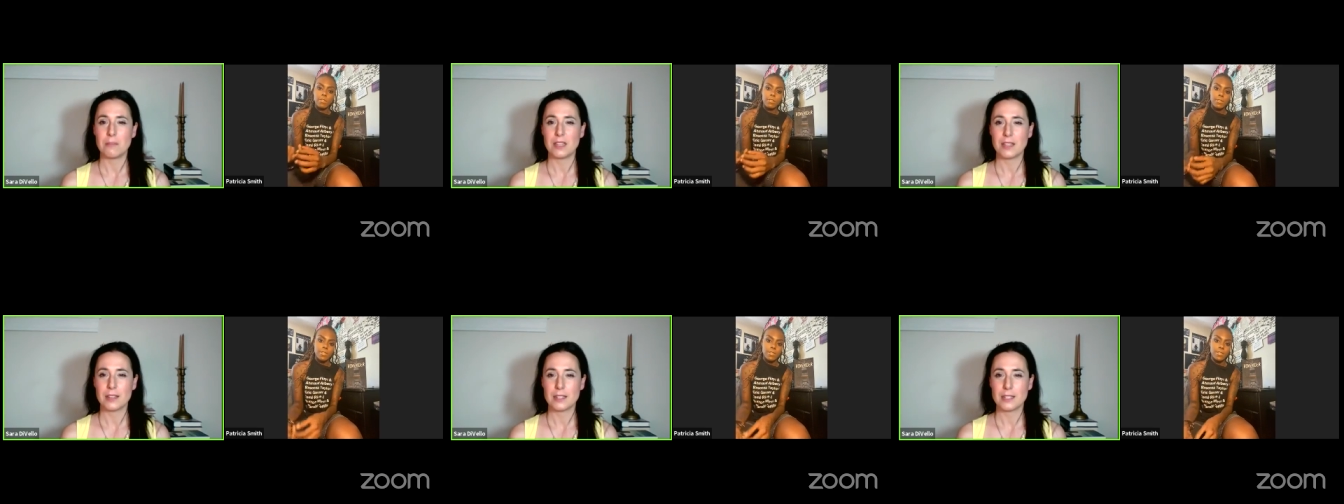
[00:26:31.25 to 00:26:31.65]

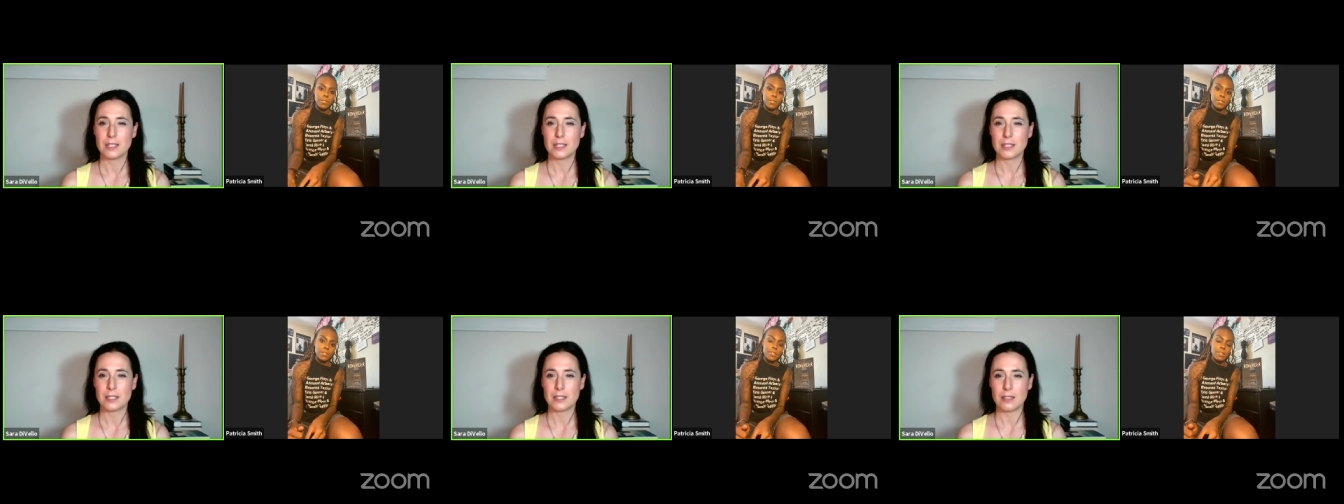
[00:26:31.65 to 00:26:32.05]

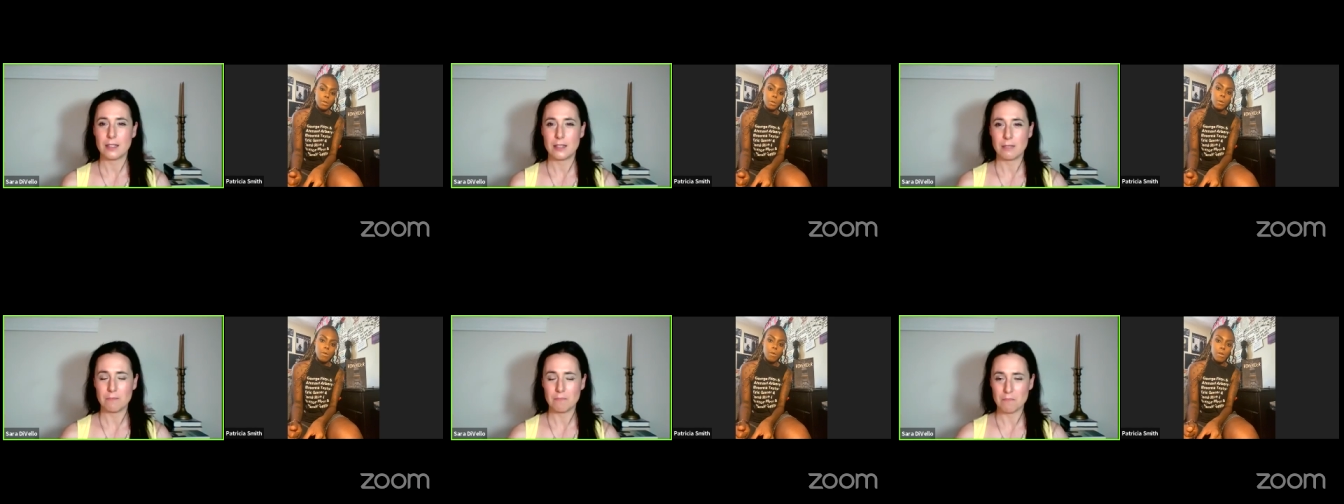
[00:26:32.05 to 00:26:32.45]
because
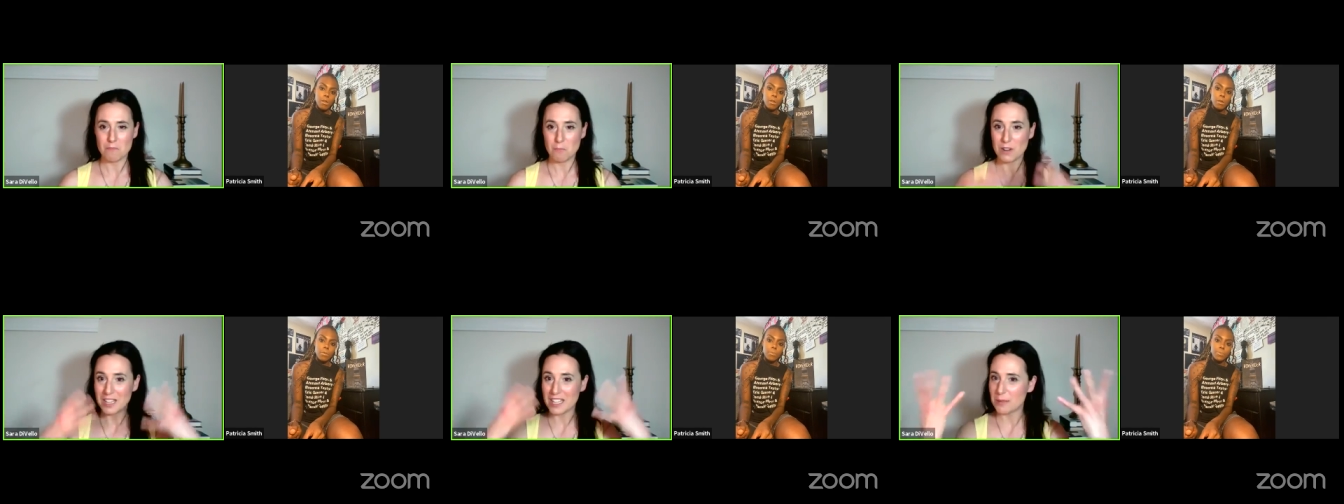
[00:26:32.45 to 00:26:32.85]

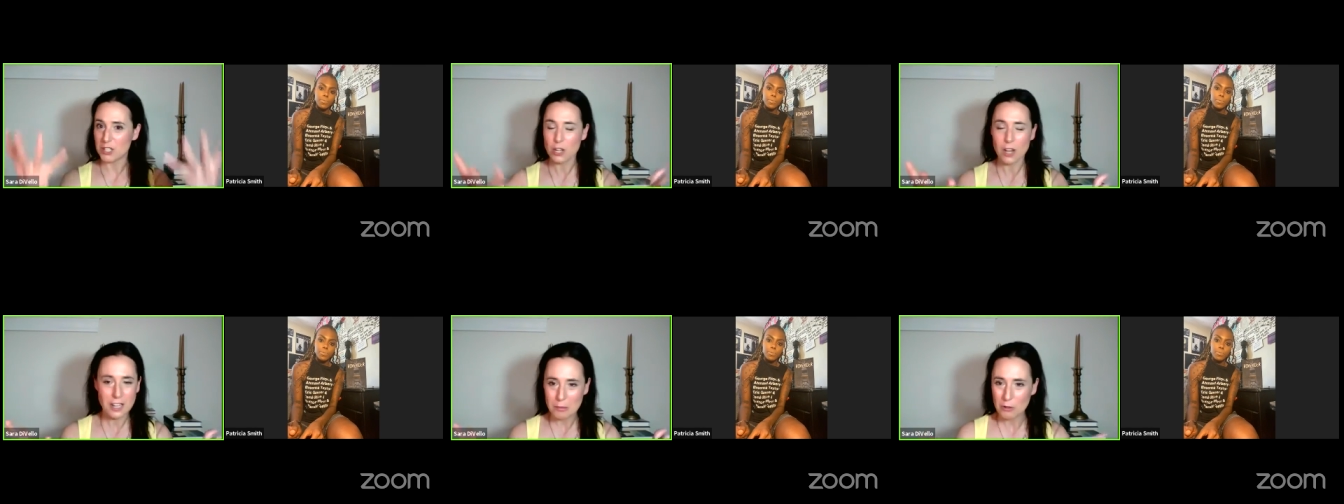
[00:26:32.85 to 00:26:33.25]
we need to be
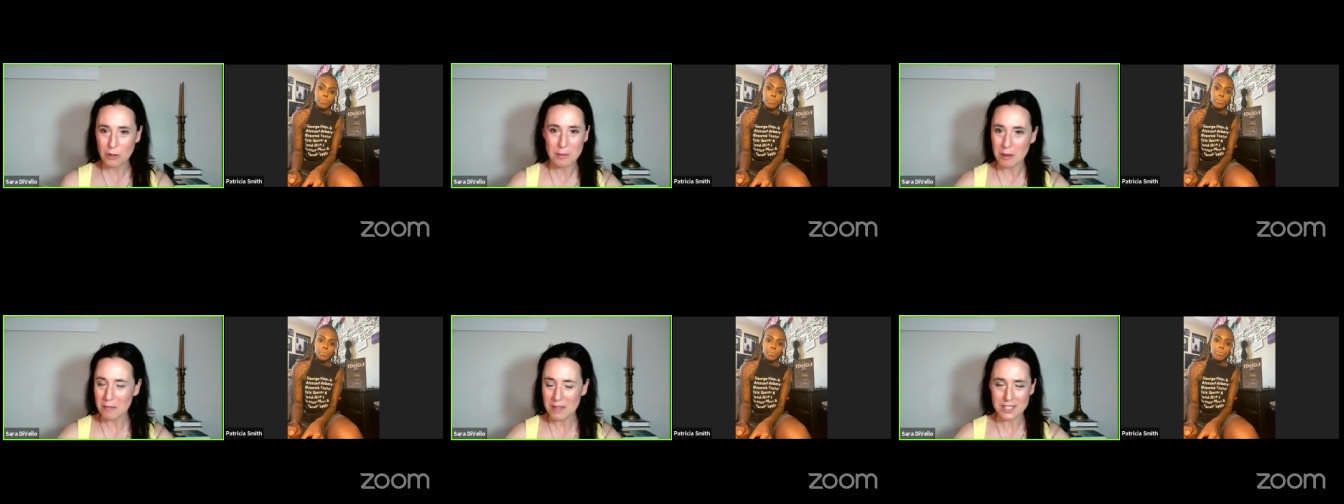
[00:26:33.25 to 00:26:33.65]
talking
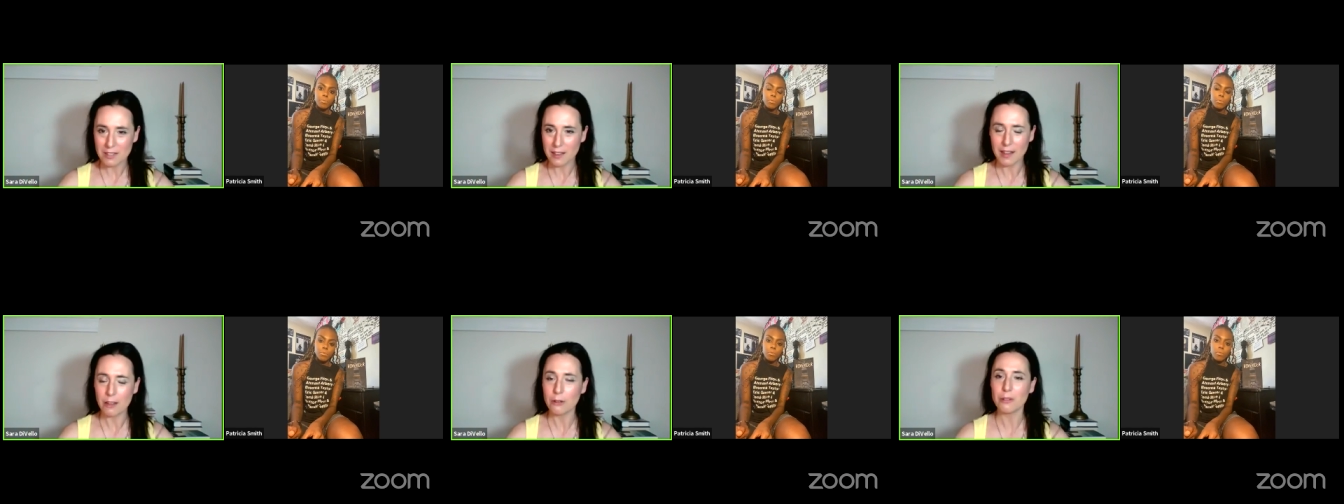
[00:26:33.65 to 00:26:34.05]
more about
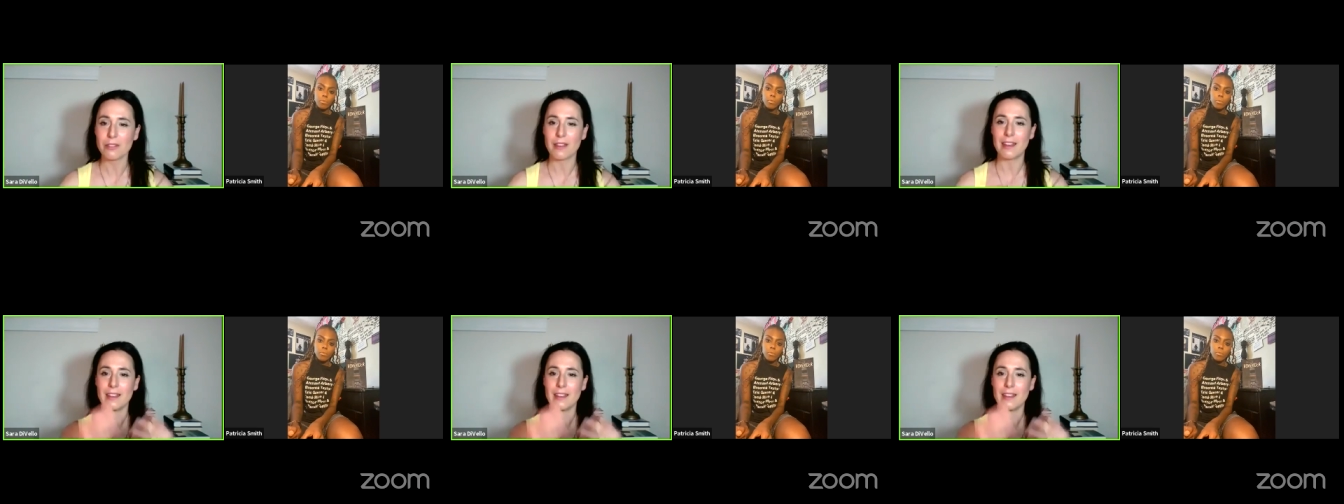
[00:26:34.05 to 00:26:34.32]
mental health.